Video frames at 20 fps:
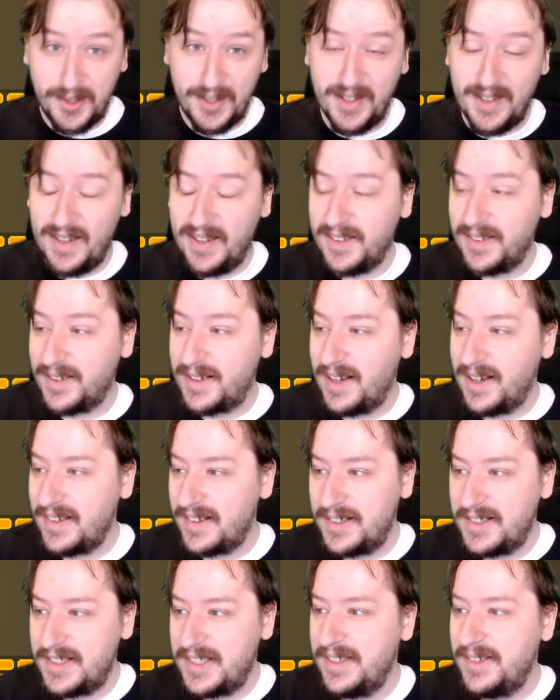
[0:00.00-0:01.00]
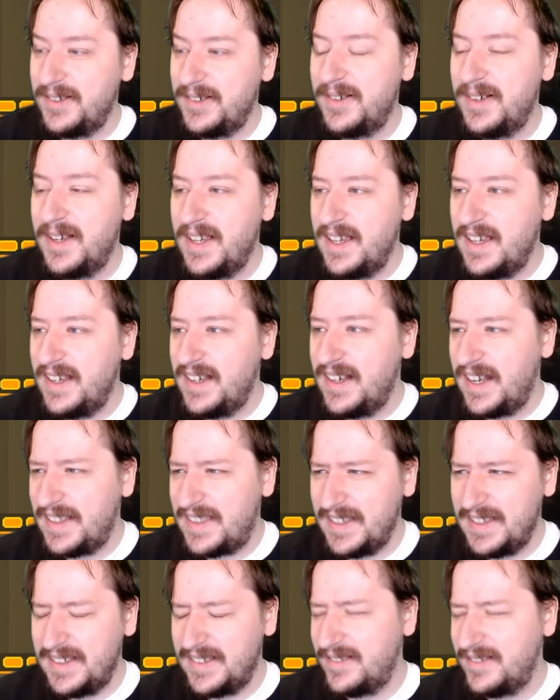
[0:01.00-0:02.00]
in other colors too. I
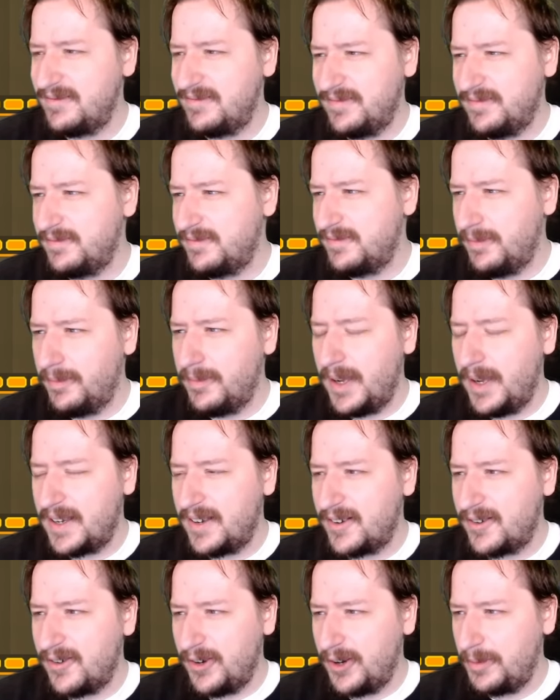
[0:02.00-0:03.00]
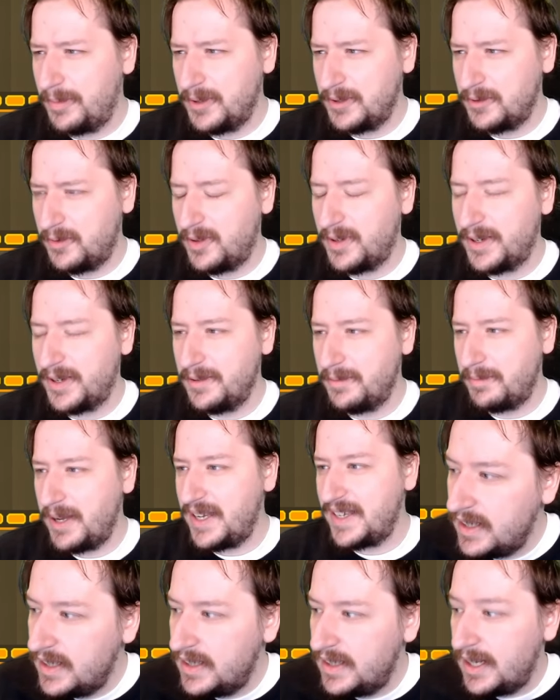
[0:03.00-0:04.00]
think Megacorp is one of the
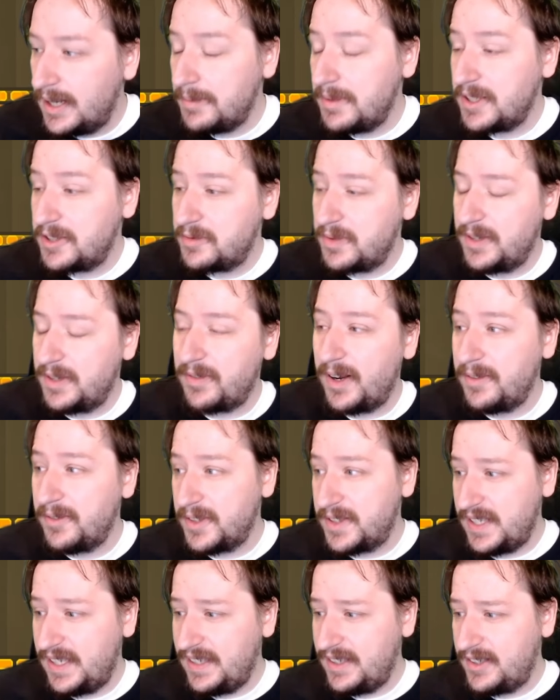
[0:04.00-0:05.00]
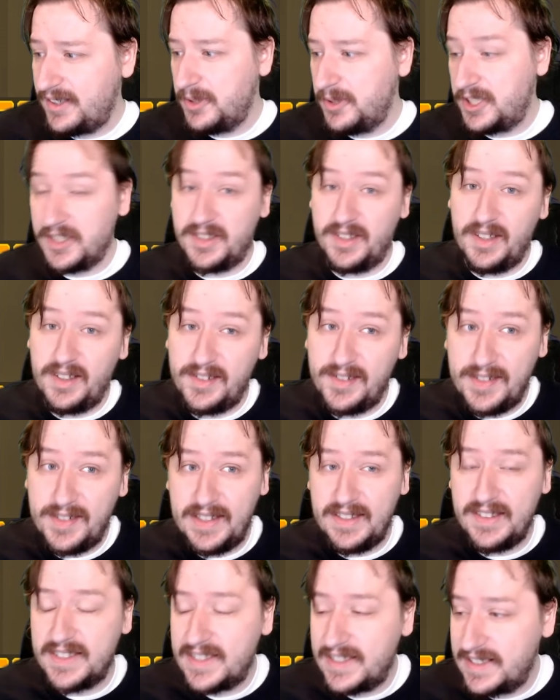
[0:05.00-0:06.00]
best. Up next we have Rival Tech, which is another
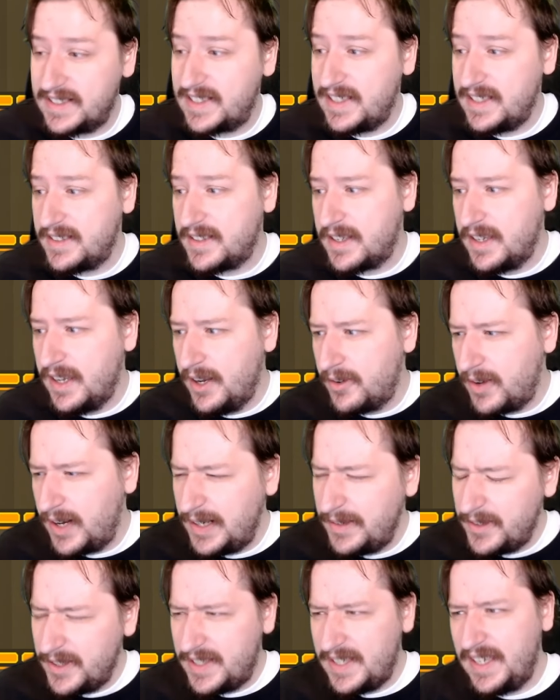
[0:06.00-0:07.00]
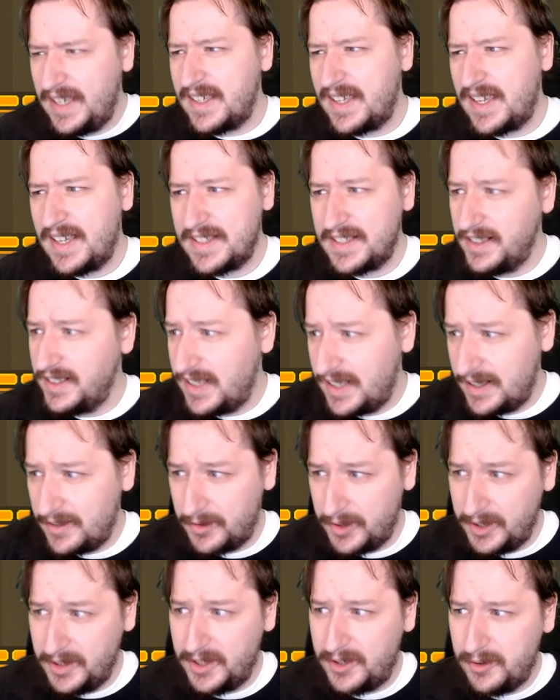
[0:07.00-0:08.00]
DLC skin. Rival Tech has a lot
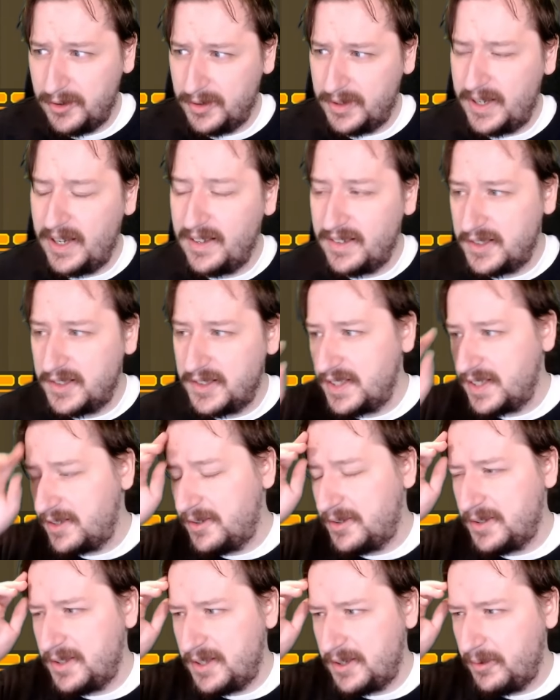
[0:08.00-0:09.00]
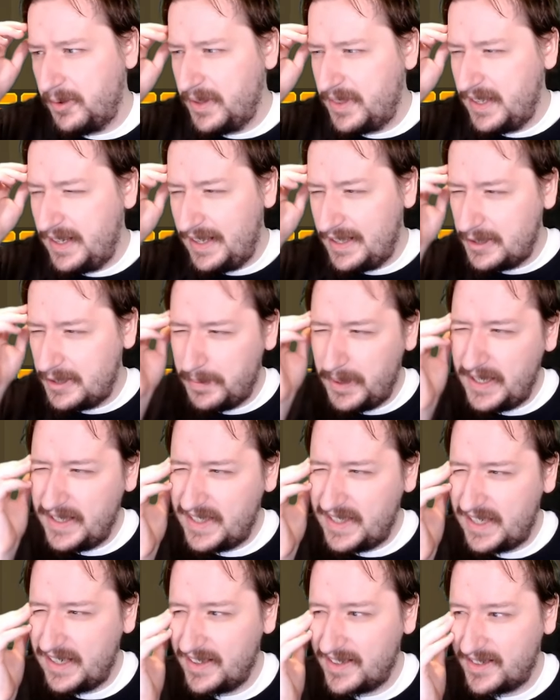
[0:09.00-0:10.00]
of really cool colors that go along with it. Its
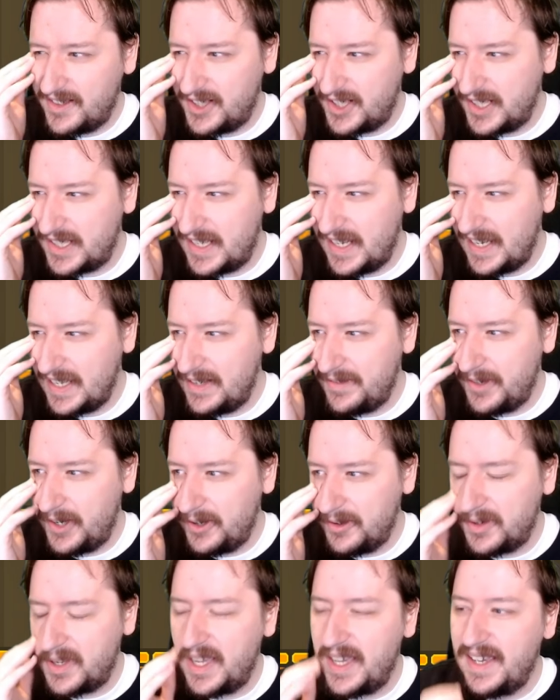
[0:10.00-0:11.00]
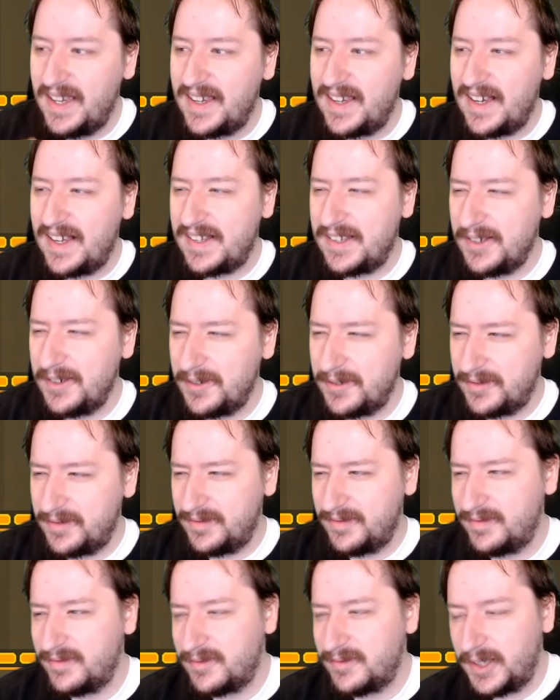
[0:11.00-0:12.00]
base color is just kind of okay. I don't
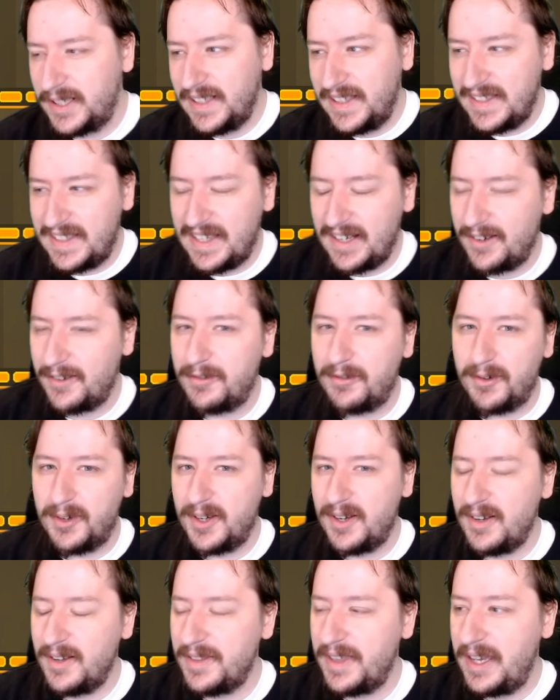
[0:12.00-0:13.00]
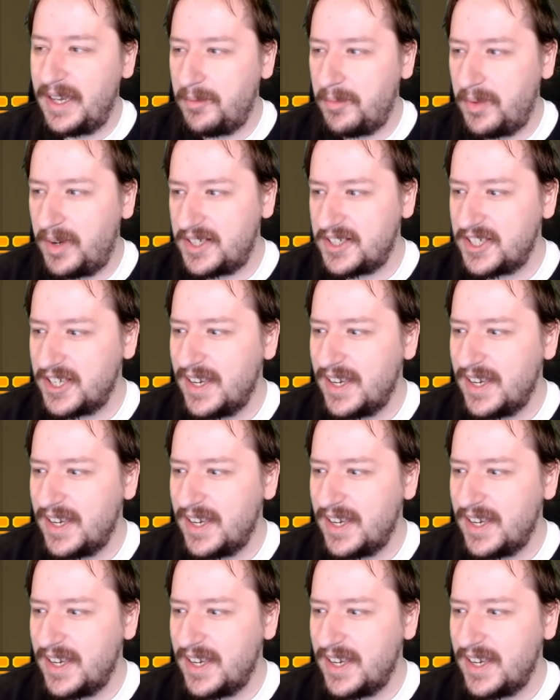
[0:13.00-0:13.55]
really care for it all that much,